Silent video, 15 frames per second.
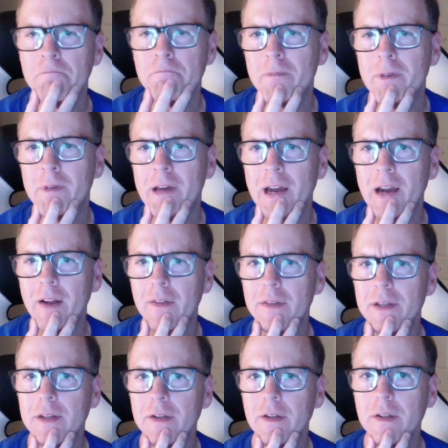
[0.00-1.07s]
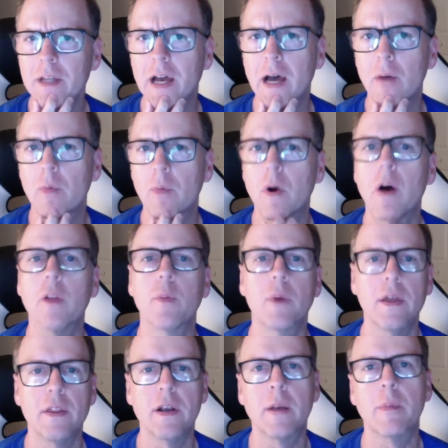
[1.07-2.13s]
how did they do that? Well, the way
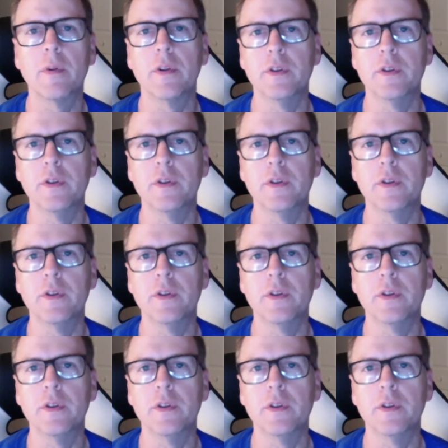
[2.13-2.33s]
they're able to